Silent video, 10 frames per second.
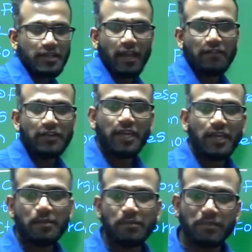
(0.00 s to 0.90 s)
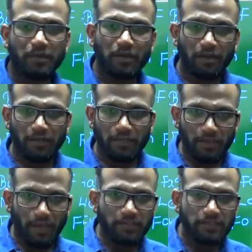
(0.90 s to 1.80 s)
our time,
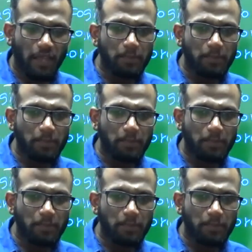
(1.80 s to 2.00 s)
the exam